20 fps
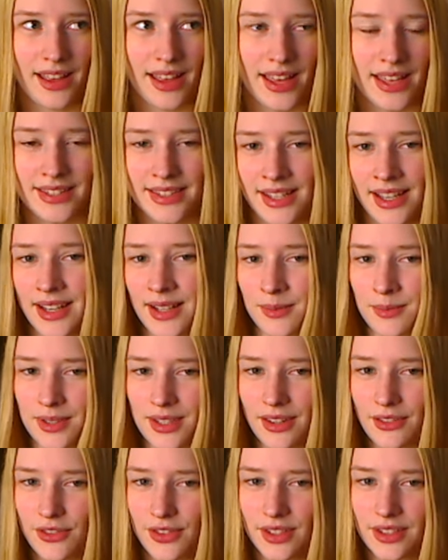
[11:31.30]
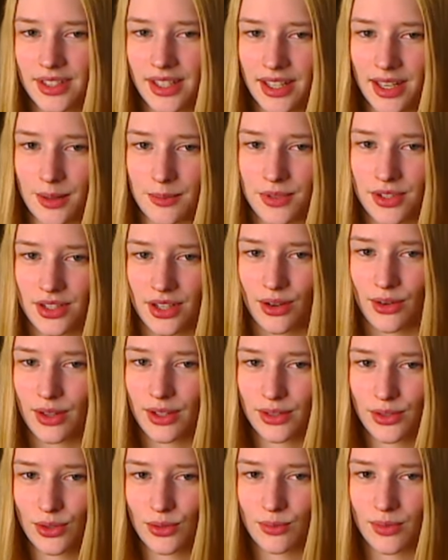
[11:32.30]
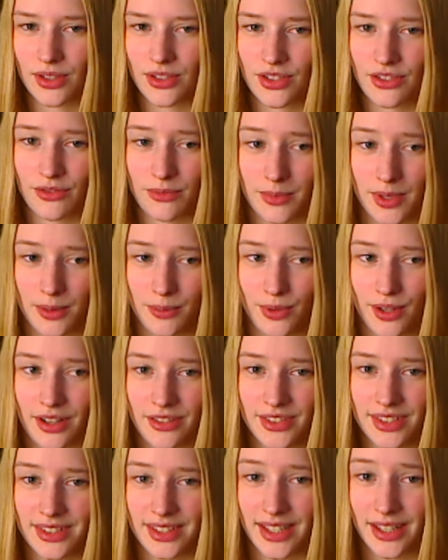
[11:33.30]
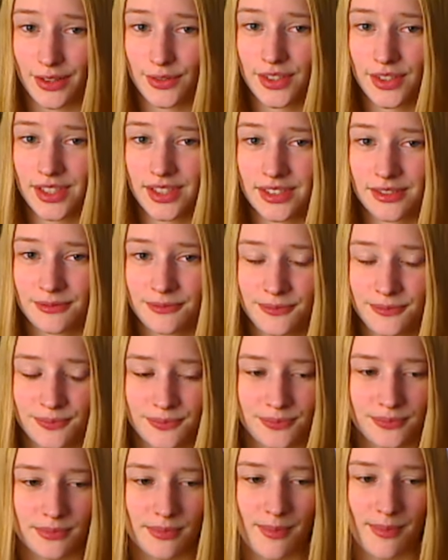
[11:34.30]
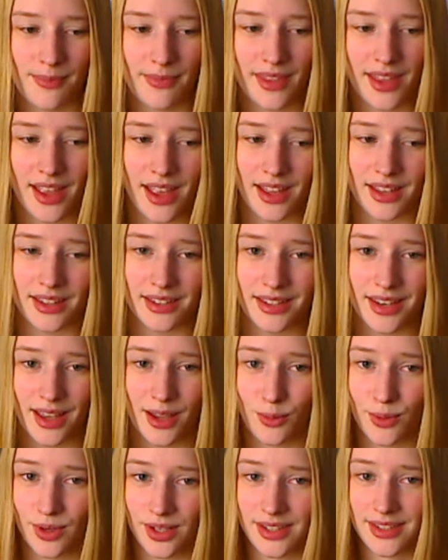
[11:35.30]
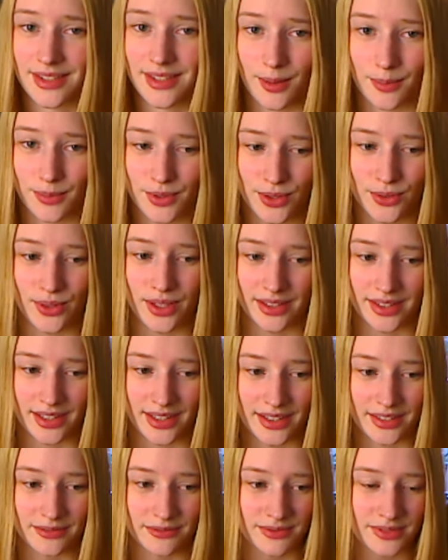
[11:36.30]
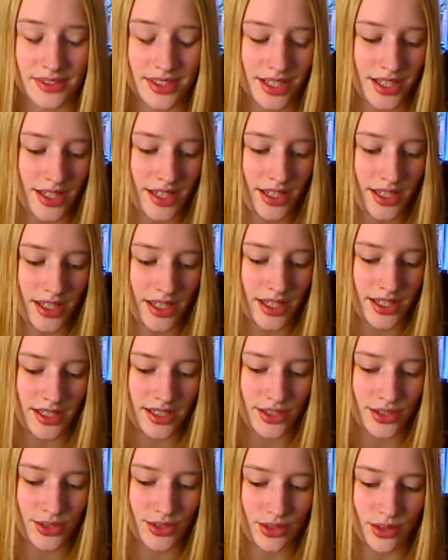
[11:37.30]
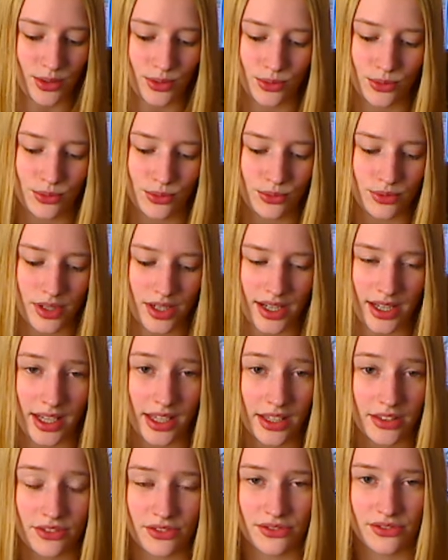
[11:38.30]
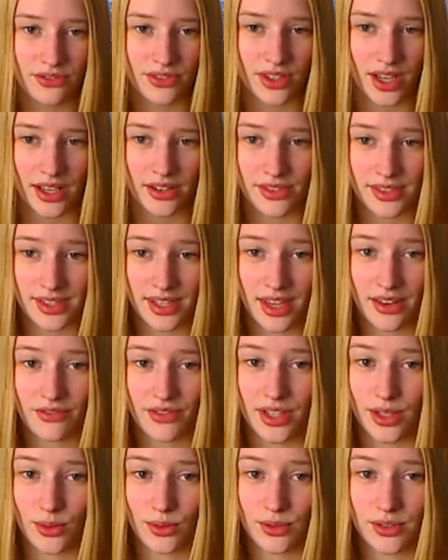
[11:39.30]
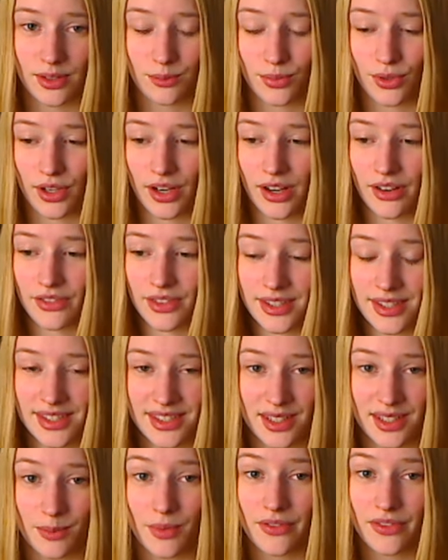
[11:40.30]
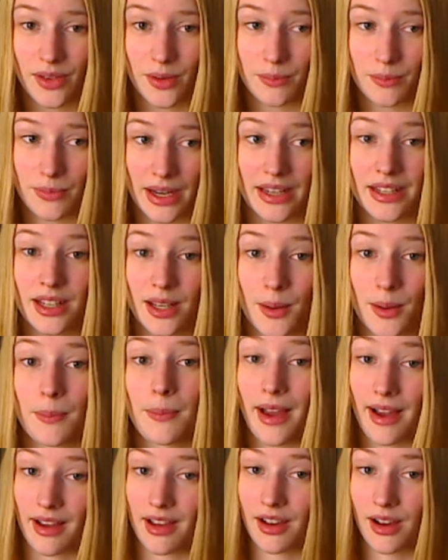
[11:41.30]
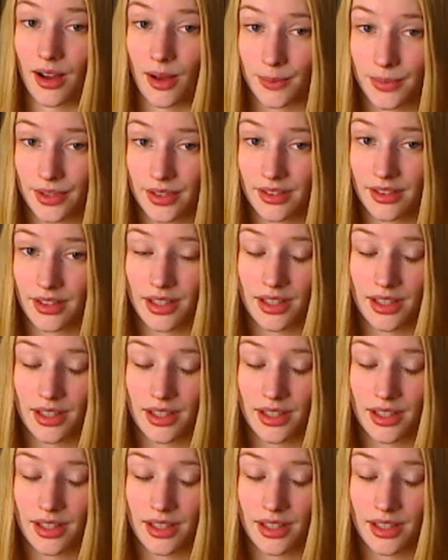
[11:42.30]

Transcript: at times I feel like I'm sharing too much of my private life here, and I want to stop doing that. So I've set videos on private. Some of them might come back up